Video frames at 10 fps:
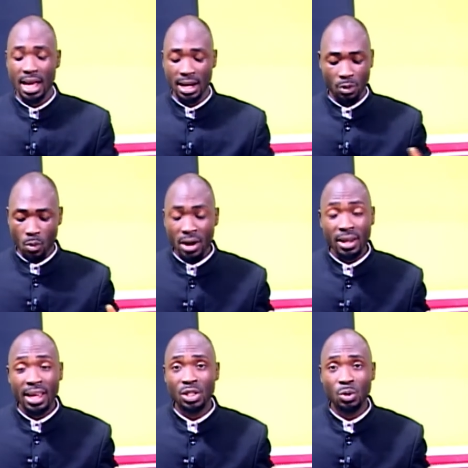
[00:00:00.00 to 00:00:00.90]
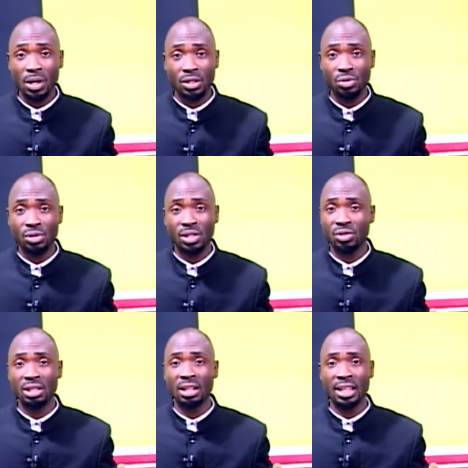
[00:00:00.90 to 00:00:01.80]
And if you want to get to it through
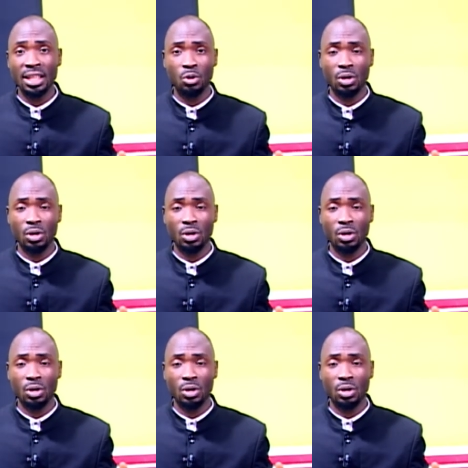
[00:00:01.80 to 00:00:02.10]
straight the link,